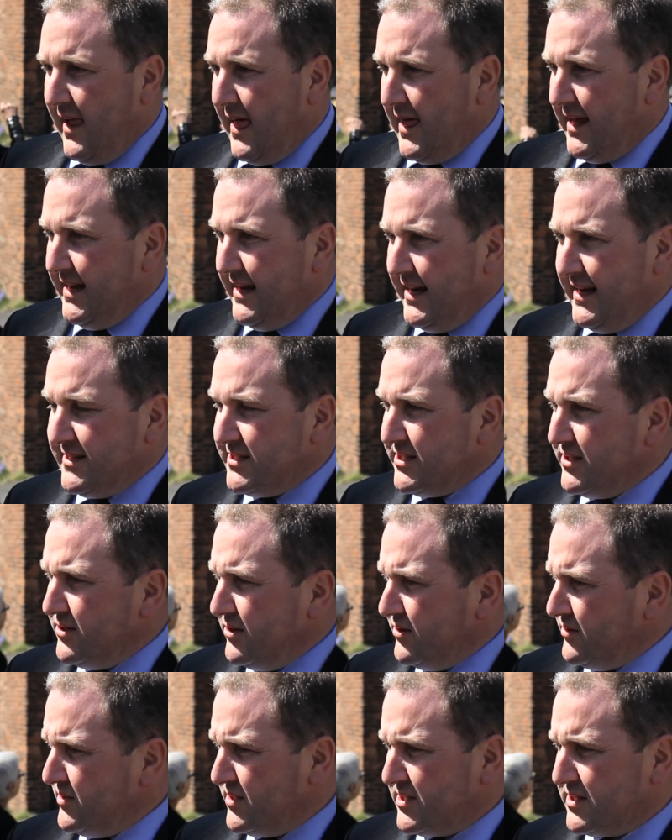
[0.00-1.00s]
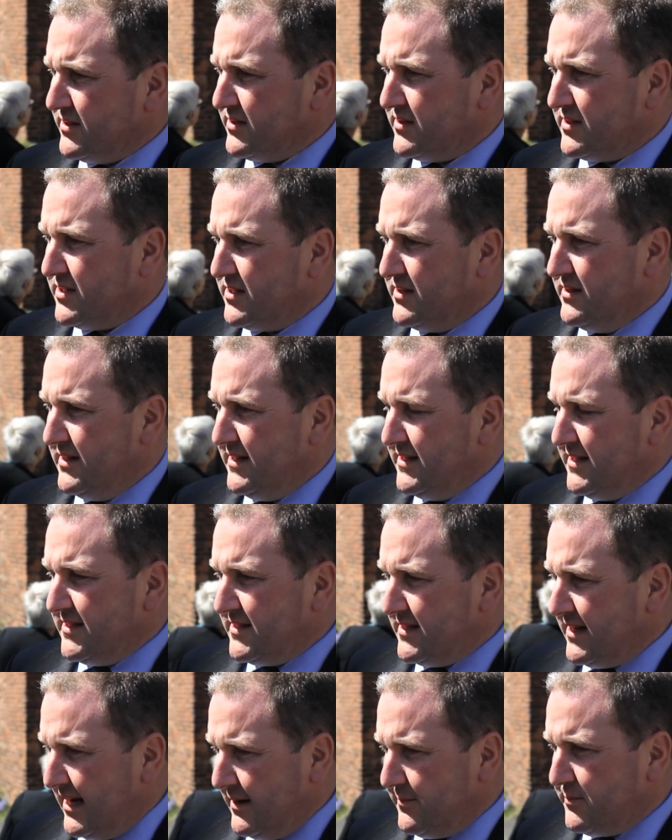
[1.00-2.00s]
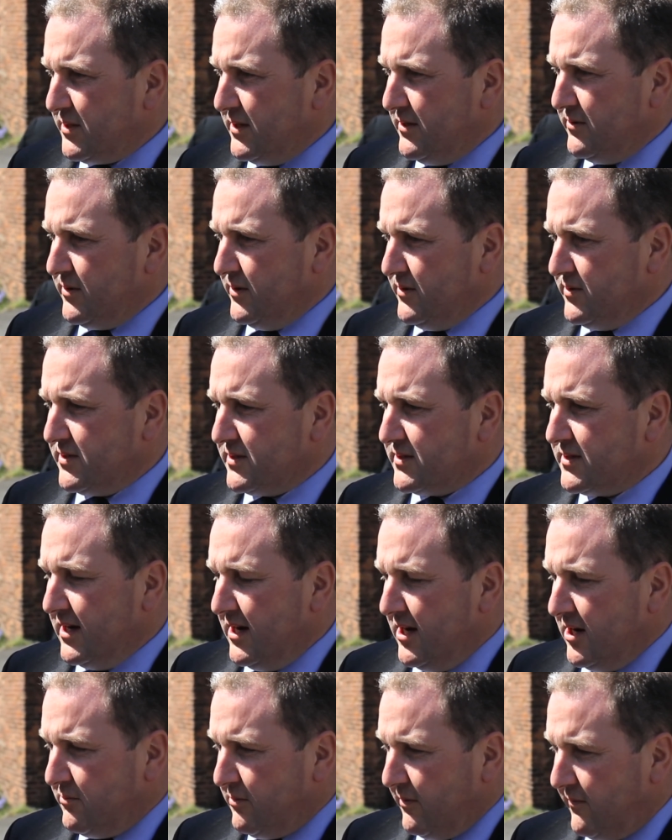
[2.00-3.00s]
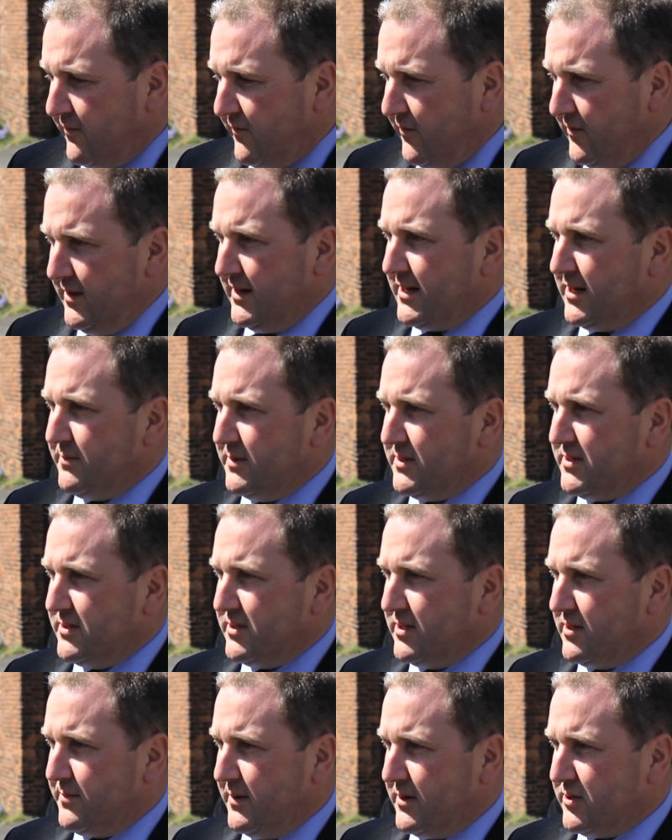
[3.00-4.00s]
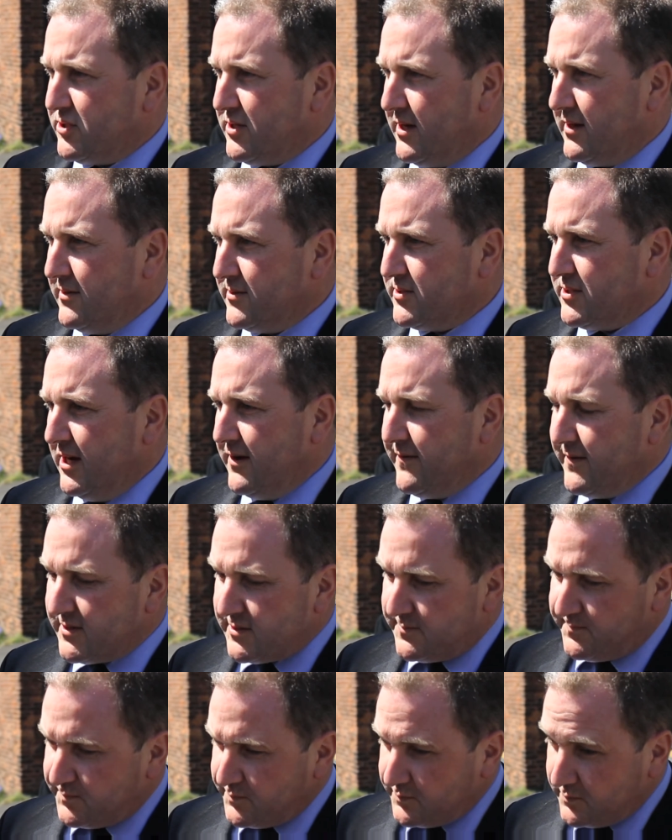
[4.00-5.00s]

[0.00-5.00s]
it is a nonsense. It is an absolute nonsense. We're fully committed to the bus shuttle service.